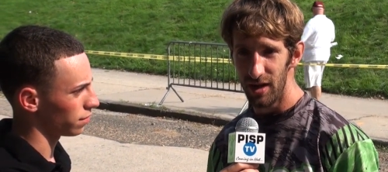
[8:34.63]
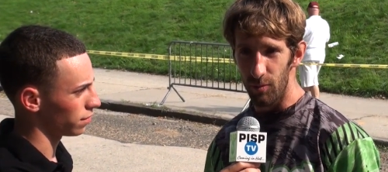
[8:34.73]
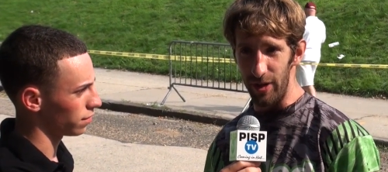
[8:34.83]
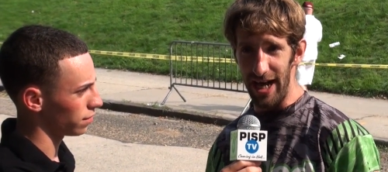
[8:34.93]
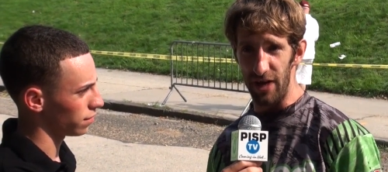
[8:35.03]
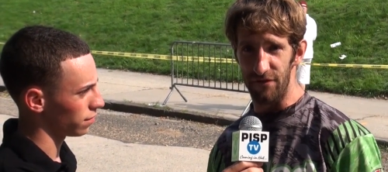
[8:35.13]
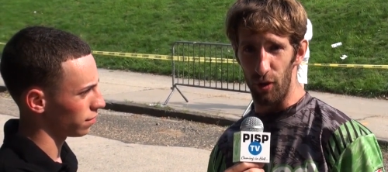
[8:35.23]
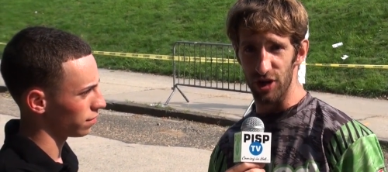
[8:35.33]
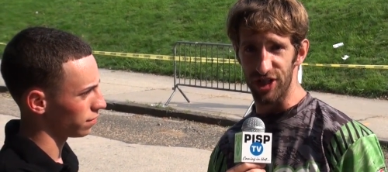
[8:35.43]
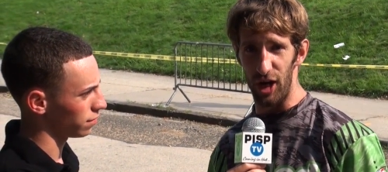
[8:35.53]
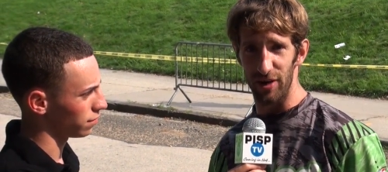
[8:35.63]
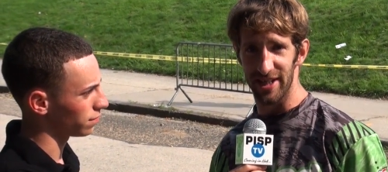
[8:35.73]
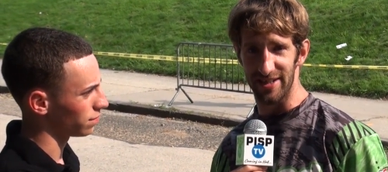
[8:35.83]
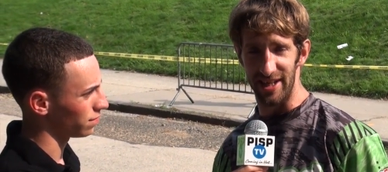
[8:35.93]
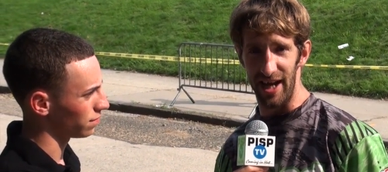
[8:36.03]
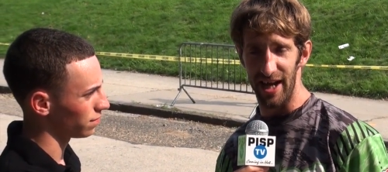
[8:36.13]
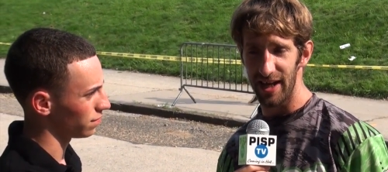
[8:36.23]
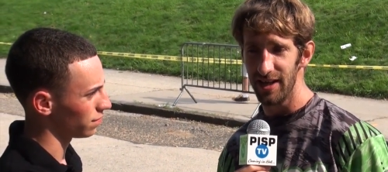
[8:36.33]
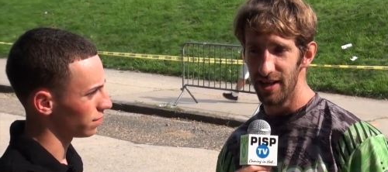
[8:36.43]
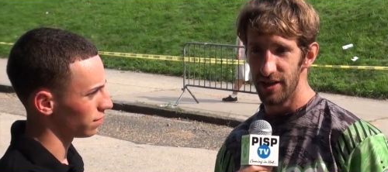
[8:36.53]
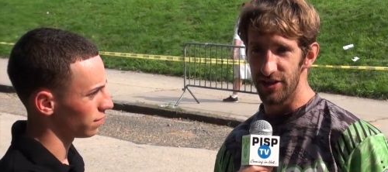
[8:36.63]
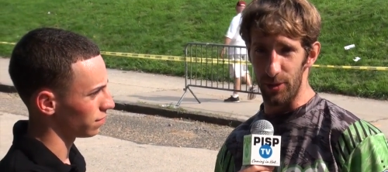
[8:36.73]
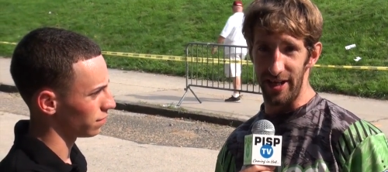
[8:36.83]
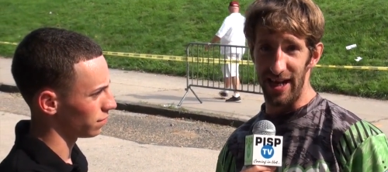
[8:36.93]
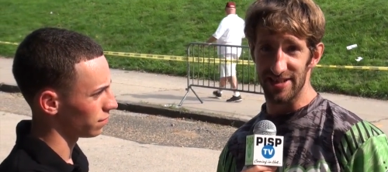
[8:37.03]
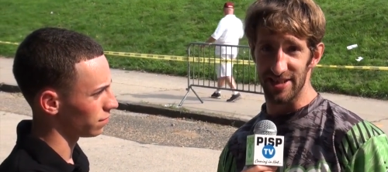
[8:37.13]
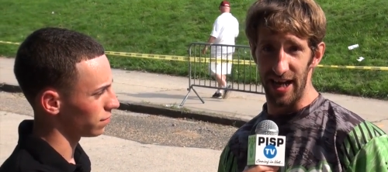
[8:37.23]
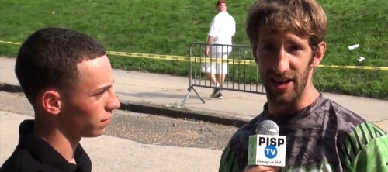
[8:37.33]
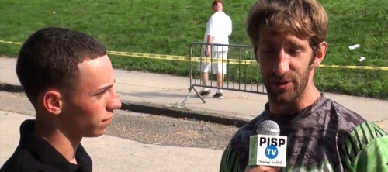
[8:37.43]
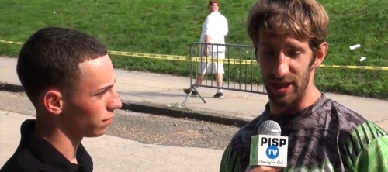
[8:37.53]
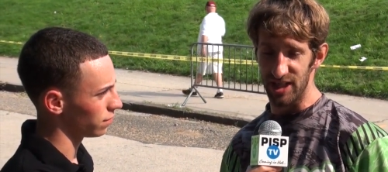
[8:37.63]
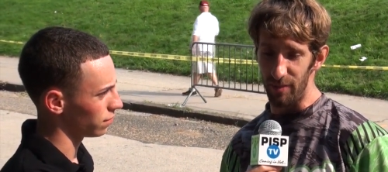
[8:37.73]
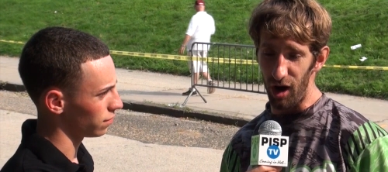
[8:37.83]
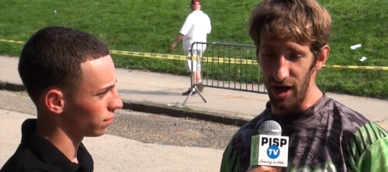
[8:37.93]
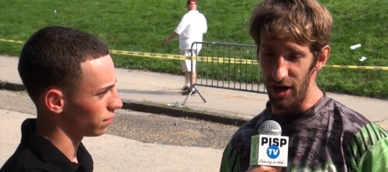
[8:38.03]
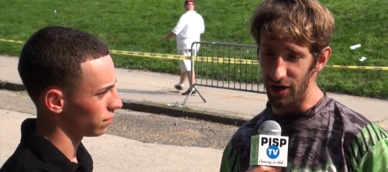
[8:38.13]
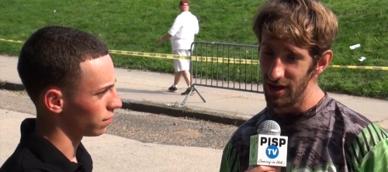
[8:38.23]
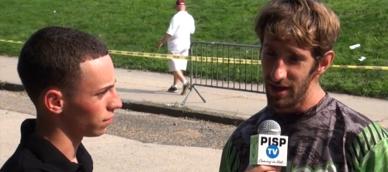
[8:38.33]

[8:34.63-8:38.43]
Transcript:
Speaker 1: We have 4 shows here today. 3 yesterday and 3 tomorrow.